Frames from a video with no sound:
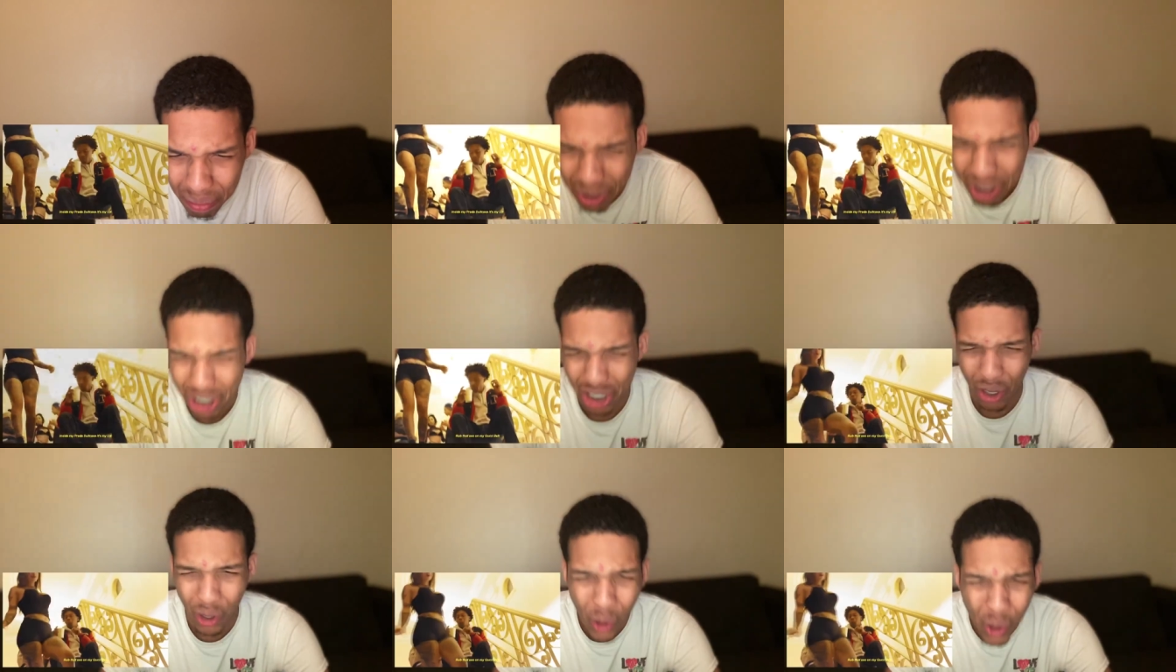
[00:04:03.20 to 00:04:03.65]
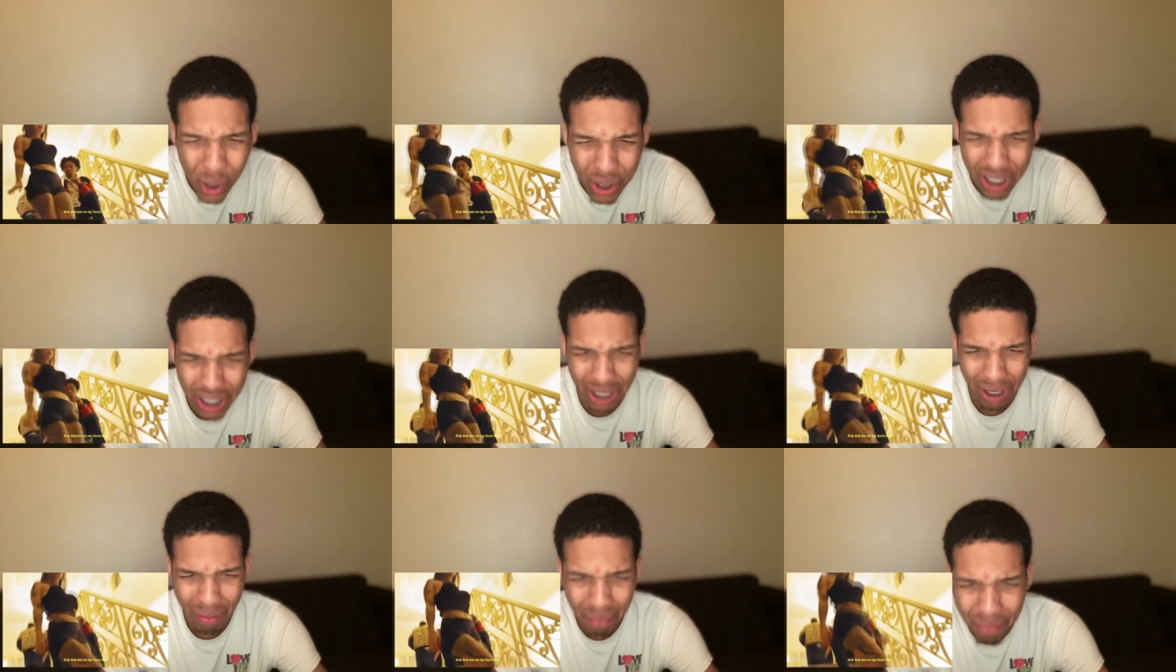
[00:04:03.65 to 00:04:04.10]
So
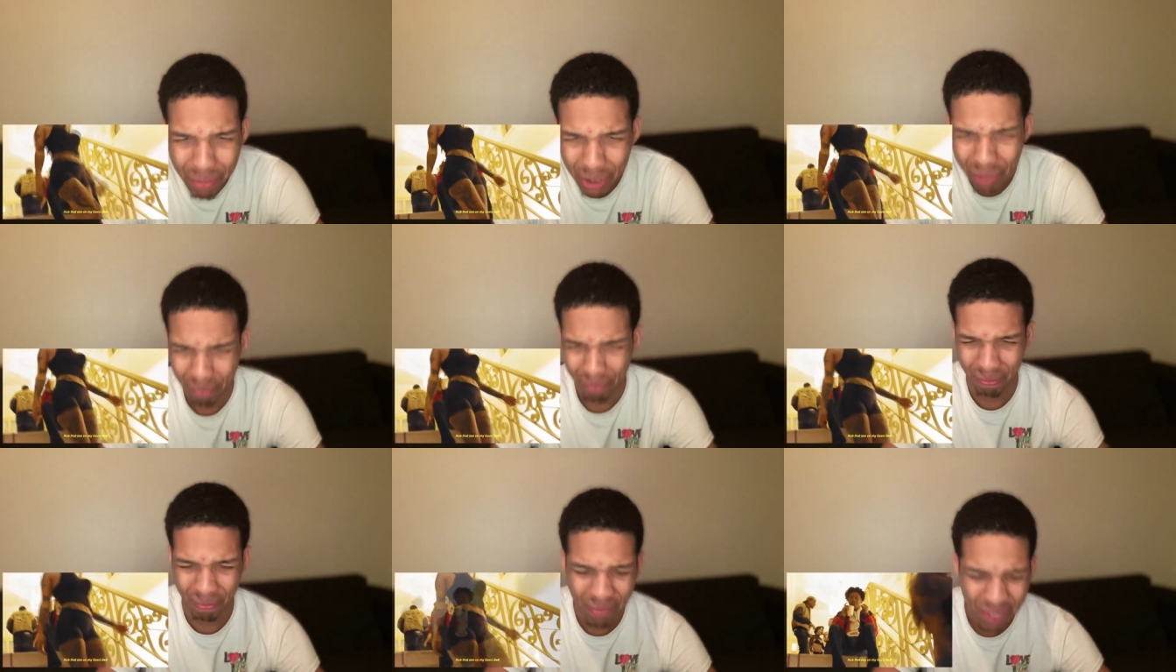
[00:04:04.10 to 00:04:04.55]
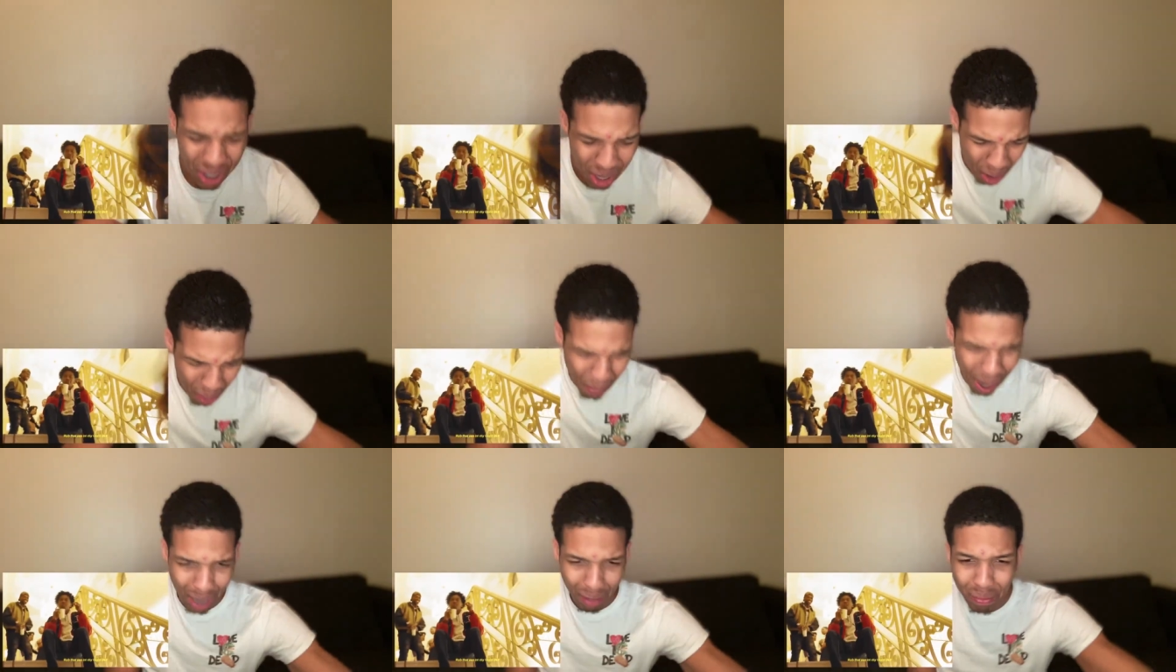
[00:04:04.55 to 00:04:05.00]
Uzi?
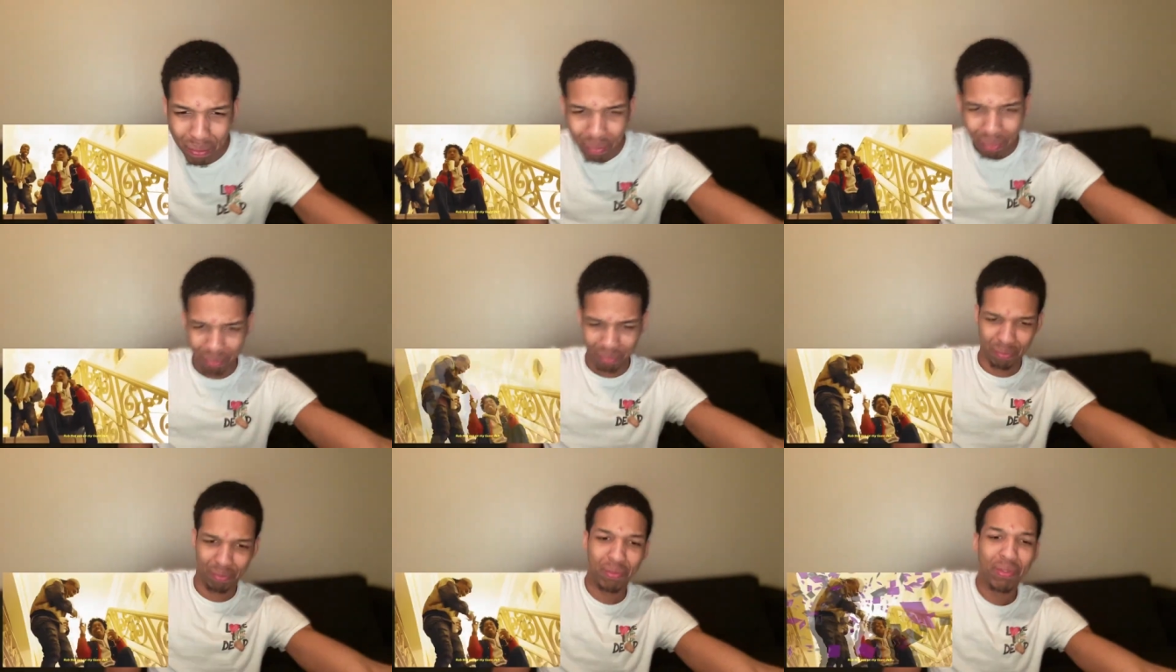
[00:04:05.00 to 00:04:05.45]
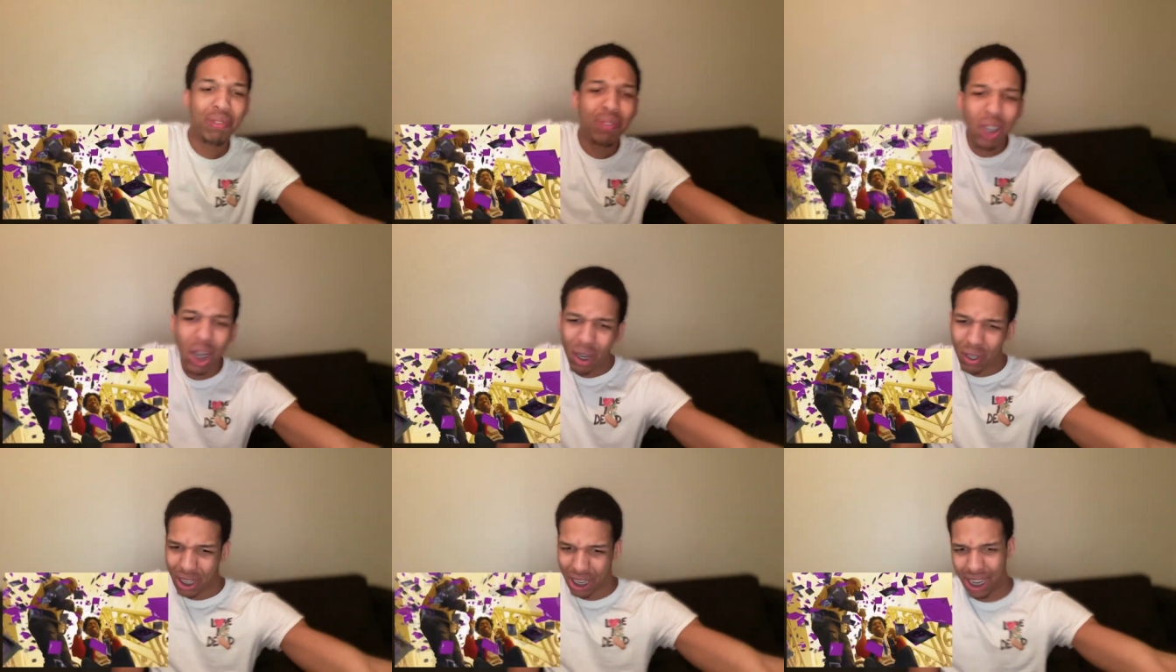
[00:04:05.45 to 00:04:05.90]

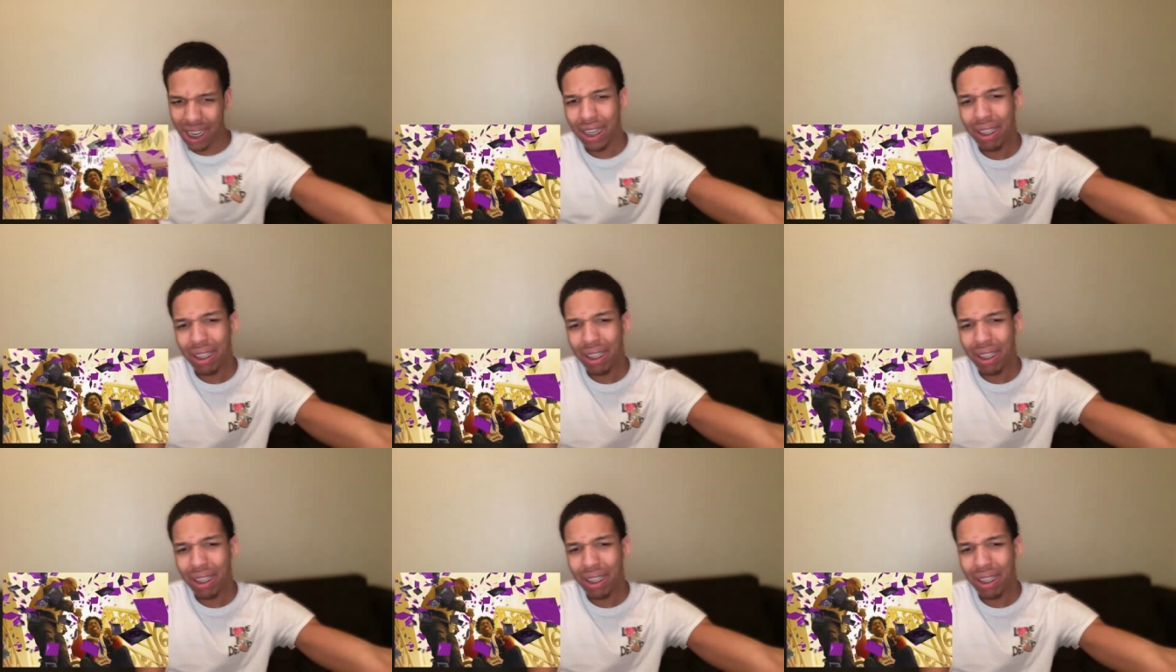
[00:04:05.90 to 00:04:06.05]
Oh ok.